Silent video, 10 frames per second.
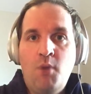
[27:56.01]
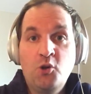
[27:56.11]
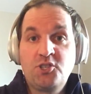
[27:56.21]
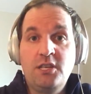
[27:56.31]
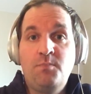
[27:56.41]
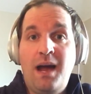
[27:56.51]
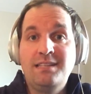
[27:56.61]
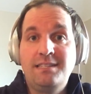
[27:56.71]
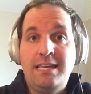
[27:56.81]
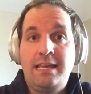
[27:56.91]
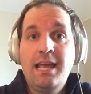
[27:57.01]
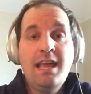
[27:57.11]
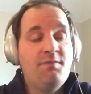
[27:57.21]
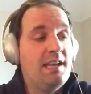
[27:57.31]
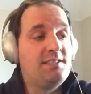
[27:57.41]
Mostly by Zeke.
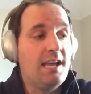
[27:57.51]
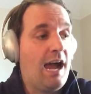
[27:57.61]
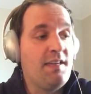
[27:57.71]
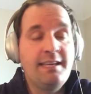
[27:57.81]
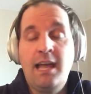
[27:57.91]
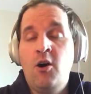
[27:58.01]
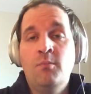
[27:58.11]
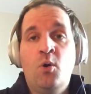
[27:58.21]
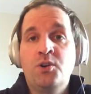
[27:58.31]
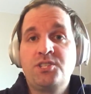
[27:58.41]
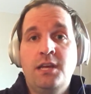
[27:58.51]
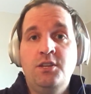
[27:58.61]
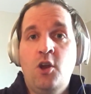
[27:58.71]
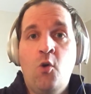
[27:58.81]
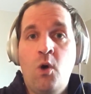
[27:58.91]
They said, I think Kellen Moore
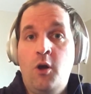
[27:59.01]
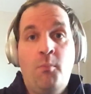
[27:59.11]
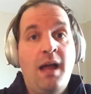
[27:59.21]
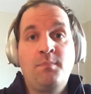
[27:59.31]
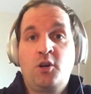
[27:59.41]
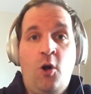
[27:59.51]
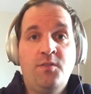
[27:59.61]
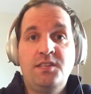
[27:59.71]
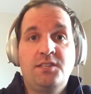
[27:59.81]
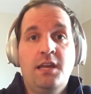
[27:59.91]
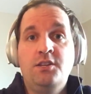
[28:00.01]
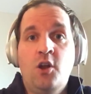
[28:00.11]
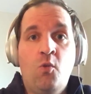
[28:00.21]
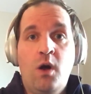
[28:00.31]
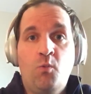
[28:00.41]
said, you know what, or Mike McCarthy said,
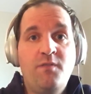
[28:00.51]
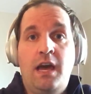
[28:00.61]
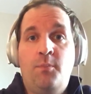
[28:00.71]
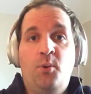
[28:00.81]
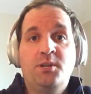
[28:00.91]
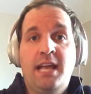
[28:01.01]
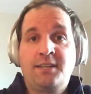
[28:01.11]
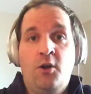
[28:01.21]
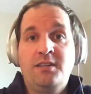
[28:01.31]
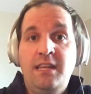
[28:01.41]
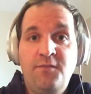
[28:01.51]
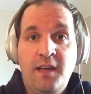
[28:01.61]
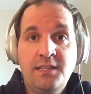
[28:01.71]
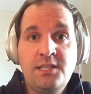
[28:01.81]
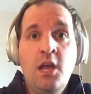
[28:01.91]
you know what, we've got to protect our
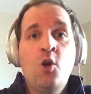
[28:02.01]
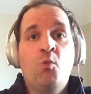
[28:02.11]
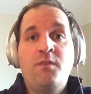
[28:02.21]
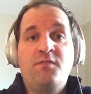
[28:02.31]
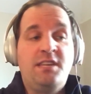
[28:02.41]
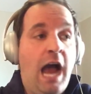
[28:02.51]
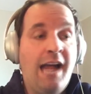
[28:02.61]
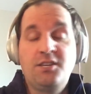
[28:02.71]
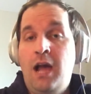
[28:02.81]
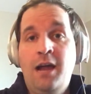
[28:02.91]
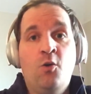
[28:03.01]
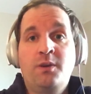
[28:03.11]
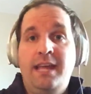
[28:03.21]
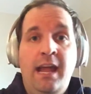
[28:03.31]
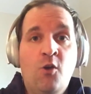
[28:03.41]
defense. I
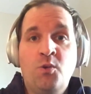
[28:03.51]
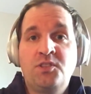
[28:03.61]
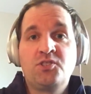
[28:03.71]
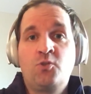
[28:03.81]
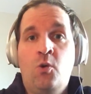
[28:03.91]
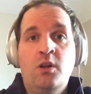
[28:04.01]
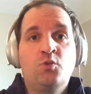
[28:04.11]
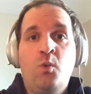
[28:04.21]
don't care what the score is.